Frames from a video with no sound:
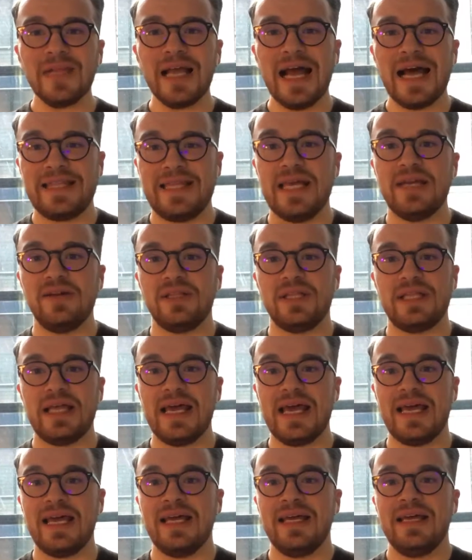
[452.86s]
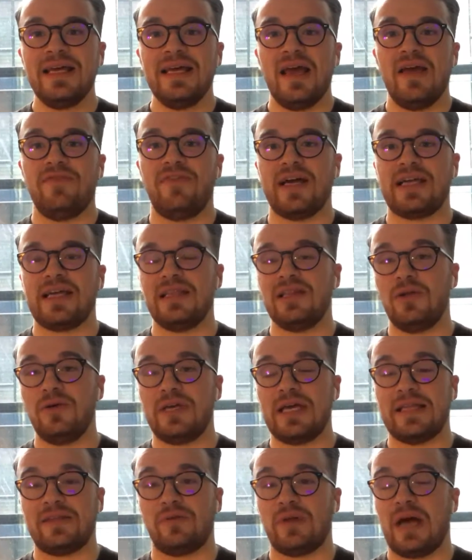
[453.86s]
at the end of the day, if I can
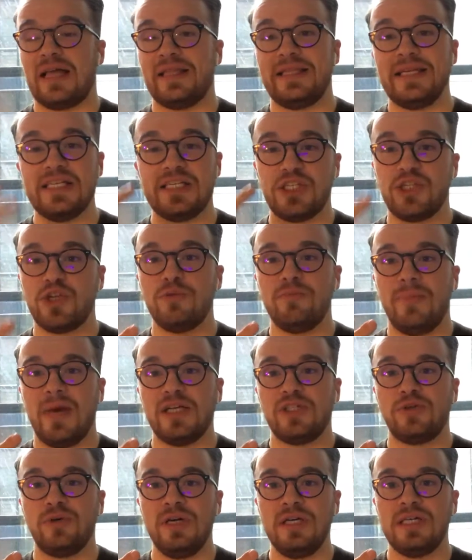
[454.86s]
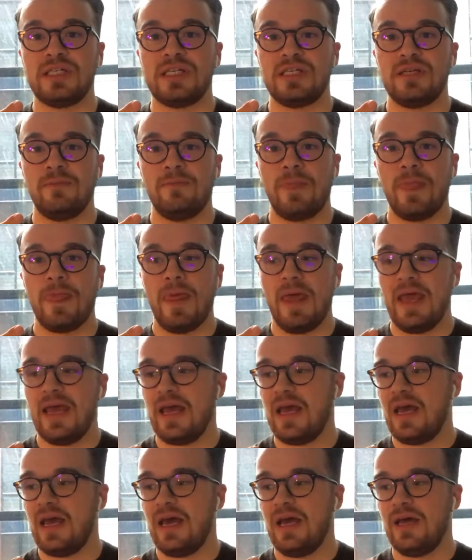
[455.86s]
look at these two metrics,
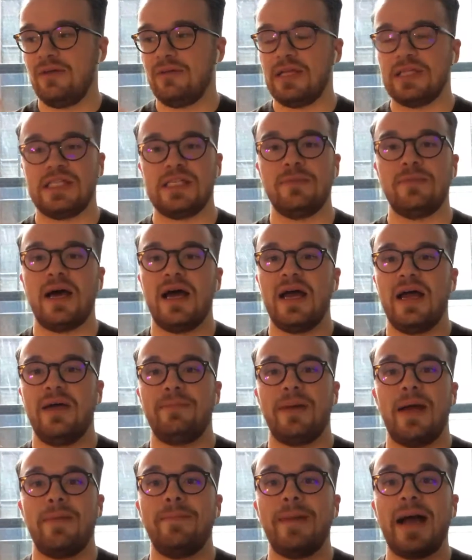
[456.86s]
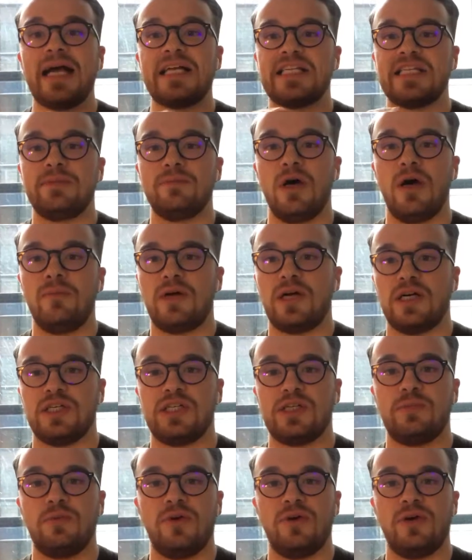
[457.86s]
and let's say my maximum
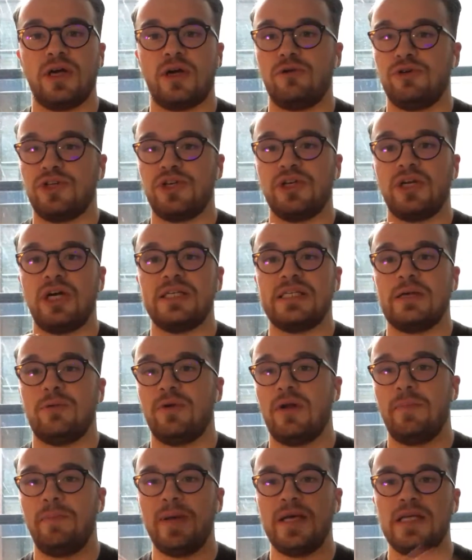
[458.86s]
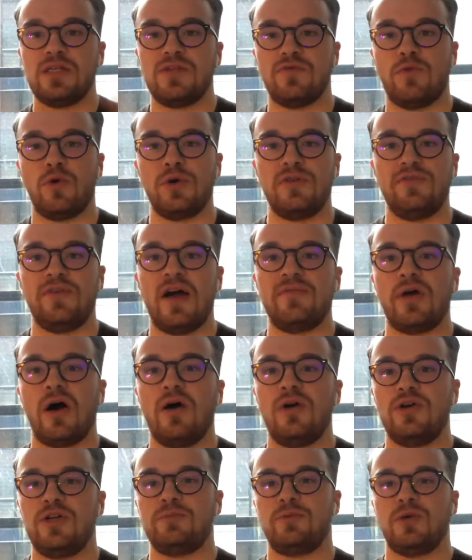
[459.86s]
customer acquisition cost I want to pay is
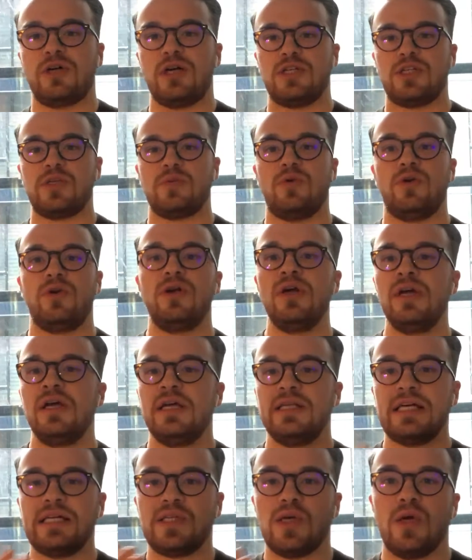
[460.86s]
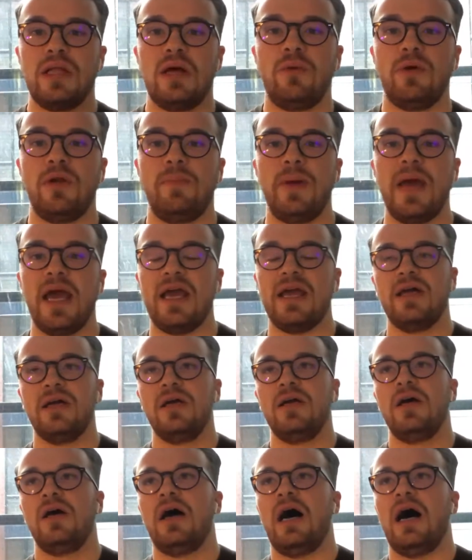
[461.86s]
$45 per customer. That's all I want to pay.
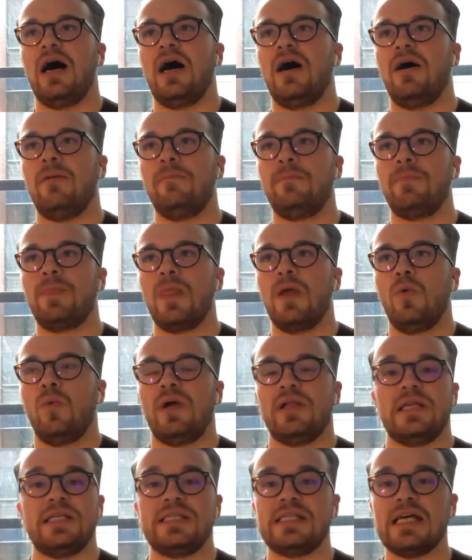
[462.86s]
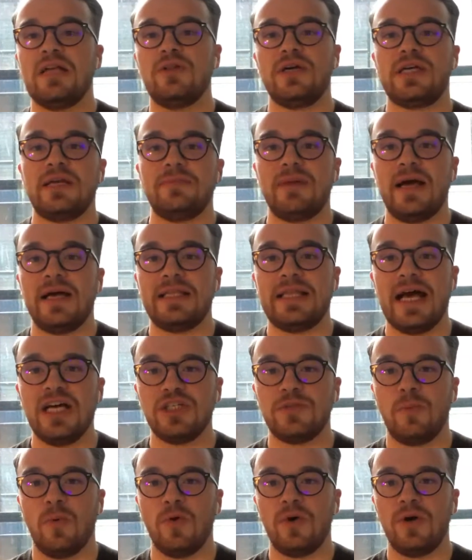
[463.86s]
Well, let's say I look at my
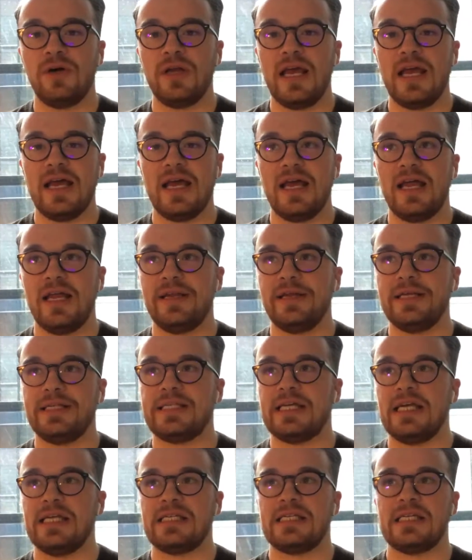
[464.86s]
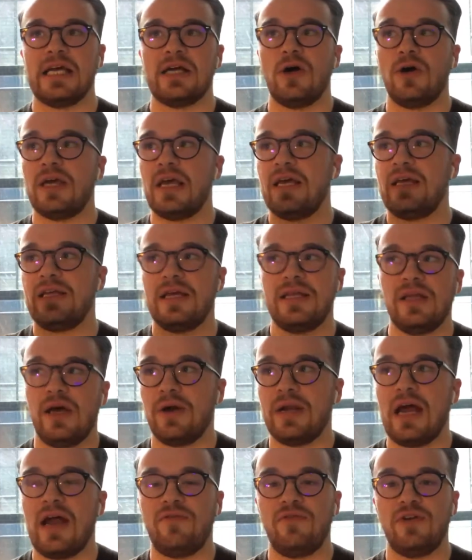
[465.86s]
dashboard and it says, like, okay,
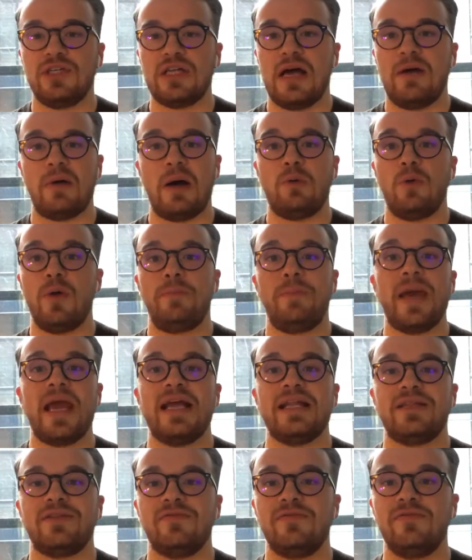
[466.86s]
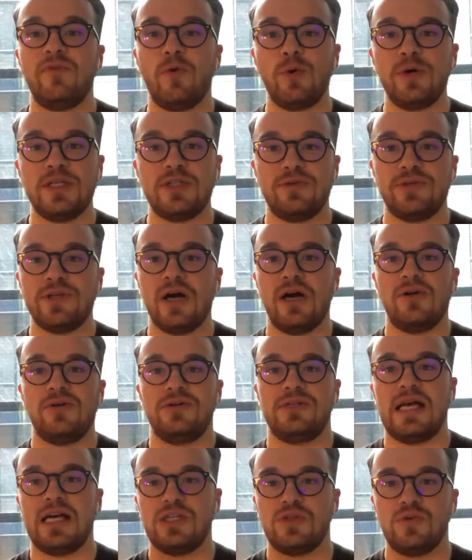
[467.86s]
on average we paid
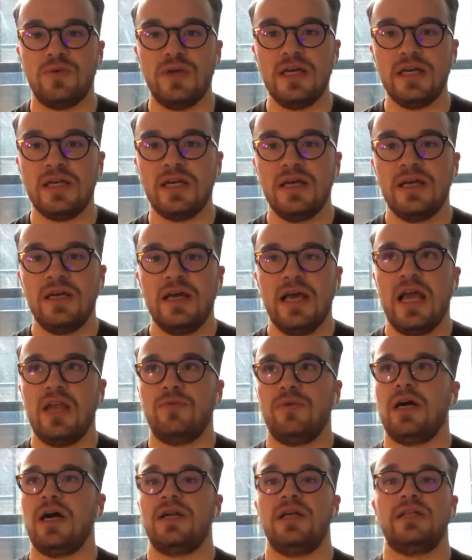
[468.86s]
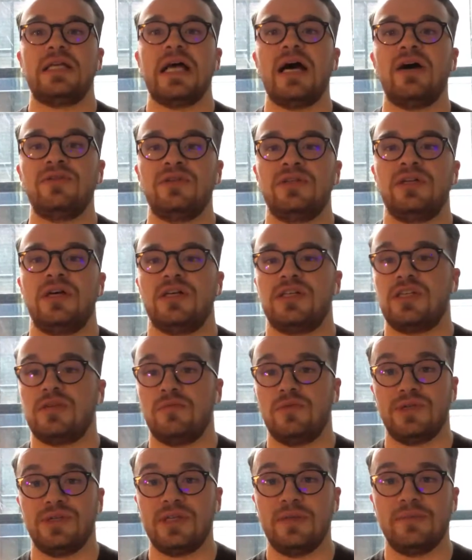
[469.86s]
$43 last week and we got 1,000
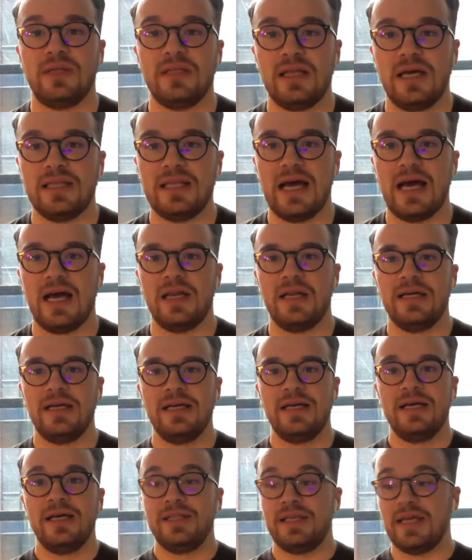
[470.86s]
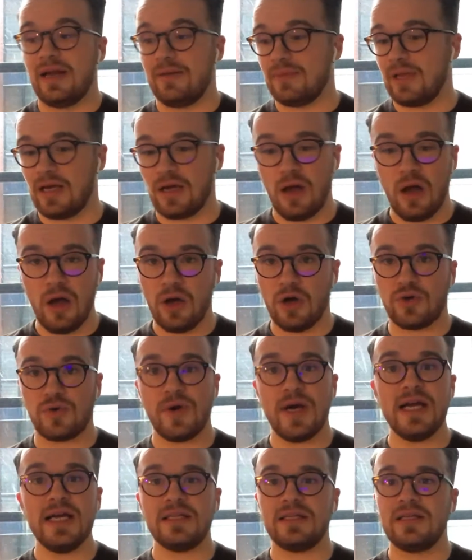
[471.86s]
customers or something like that. Then I'm like,
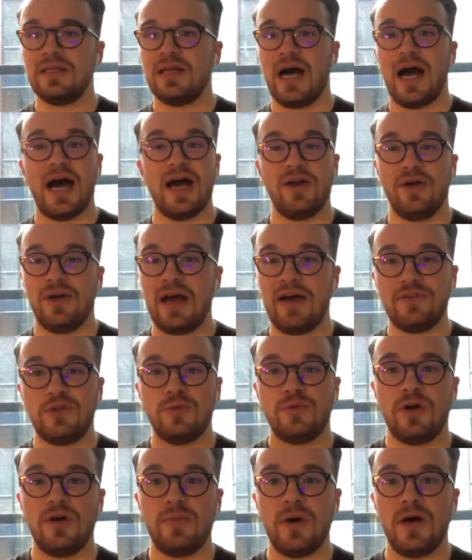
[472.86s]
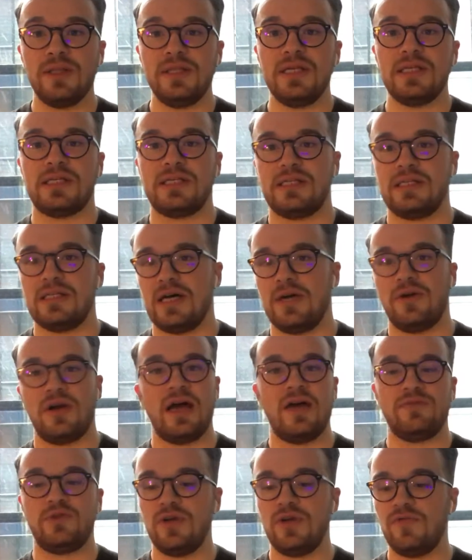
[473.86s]
great, I don't have to worry about this. I don't
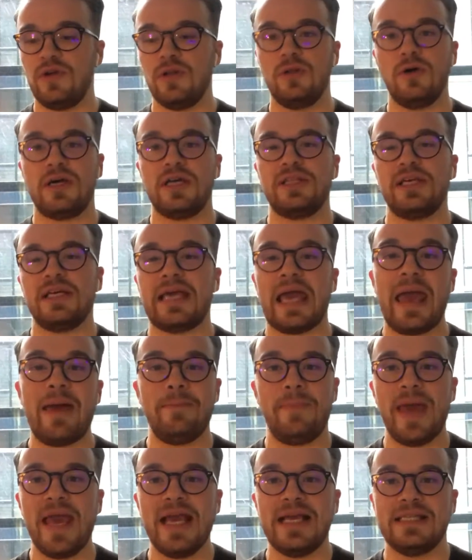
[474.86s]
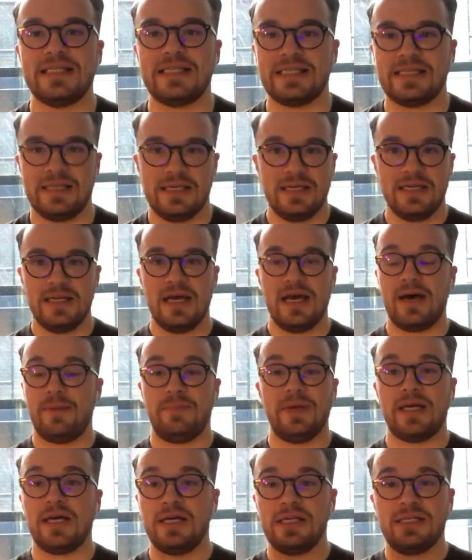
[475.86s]
have to even look at the campaigns
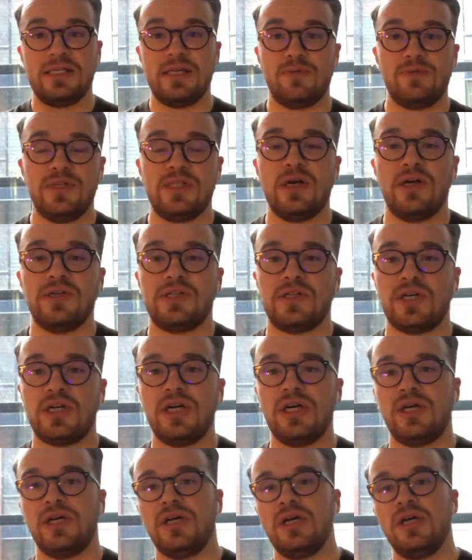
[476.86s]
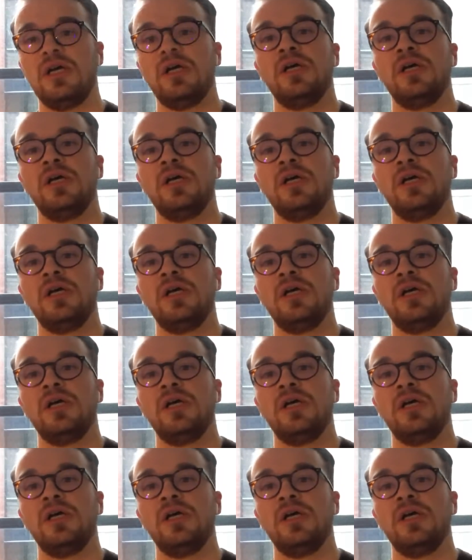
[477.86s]
because the results are good.